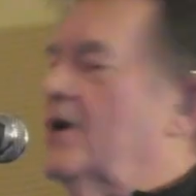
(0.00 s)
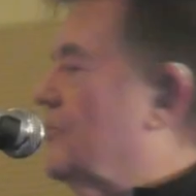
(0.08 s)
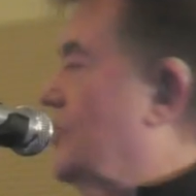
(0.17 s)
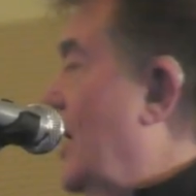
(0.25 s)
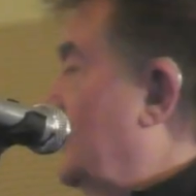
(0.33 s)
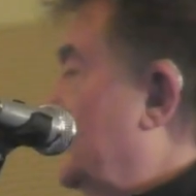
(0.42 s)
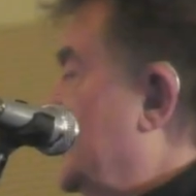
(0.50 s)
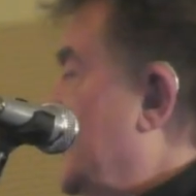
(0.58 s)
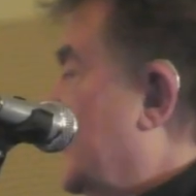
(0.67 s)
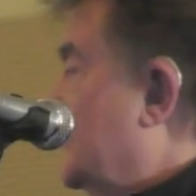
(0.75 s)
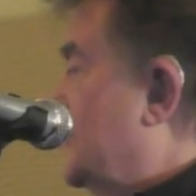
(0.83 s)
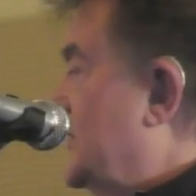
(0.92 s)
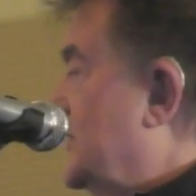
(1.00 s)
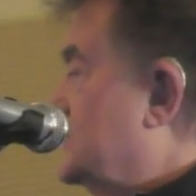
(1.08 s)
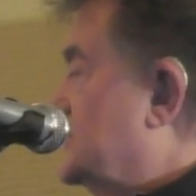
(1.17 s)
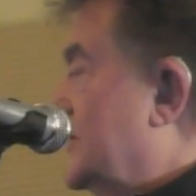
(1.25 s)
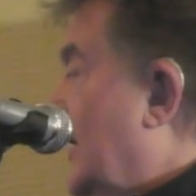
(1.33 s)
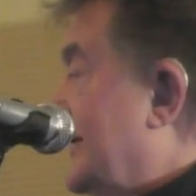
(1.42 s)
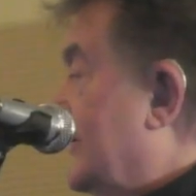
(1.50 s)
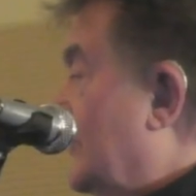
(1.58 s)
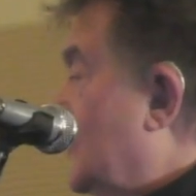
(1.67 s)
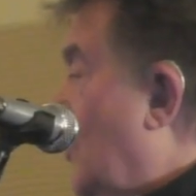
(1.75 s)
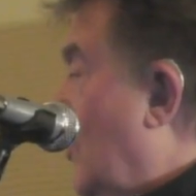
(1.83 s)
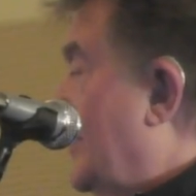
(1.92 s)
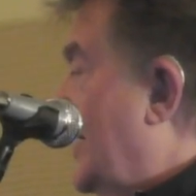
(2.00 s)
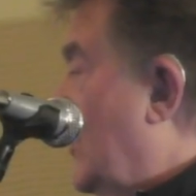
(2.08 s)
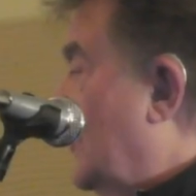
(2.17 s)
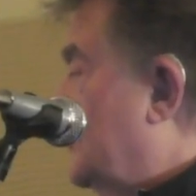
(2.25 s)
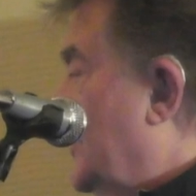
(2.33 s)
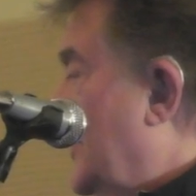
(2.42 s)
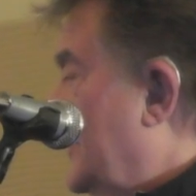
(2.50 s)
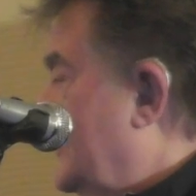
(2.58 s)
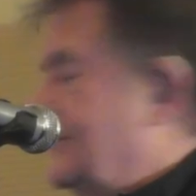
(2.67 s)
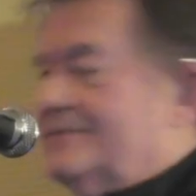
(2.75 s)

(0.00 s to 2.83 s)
probably other things that I don't know about, but